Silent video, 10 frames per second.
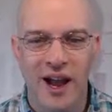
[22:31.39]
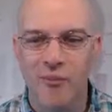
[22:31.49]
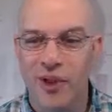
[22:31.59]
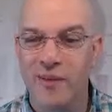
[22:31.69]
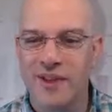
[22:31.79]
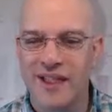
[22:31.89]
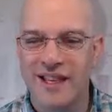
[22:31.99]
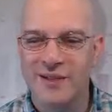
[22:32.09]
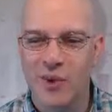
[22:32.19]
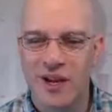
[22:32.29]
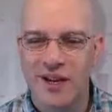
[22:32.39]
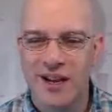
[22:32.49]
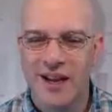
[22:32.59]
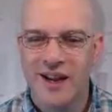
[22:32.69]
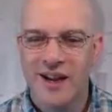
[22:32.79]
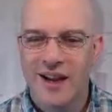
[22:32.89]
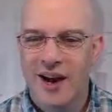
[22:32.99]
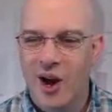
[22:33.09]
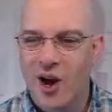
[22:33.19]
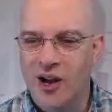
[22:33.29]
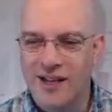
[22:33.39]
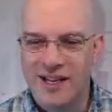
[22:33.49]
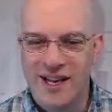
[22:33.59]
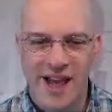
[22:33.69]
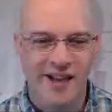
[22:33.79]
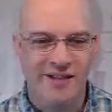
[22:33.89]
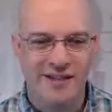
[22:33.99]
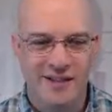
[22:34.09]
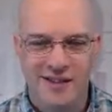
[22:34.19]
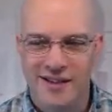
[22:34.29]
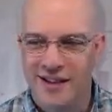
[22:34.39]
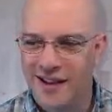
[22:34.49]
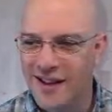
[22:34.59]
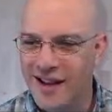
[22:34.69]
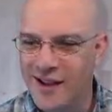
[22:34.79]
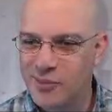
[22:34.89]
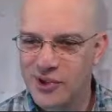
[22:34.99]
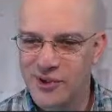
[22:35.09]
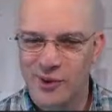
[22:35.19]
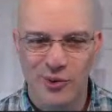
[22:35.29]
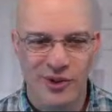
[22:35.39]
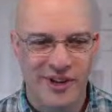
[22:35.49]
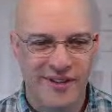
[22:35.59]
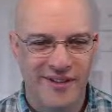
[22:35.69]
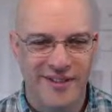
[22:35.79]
I'm blaming this one on Inez. Absolutely.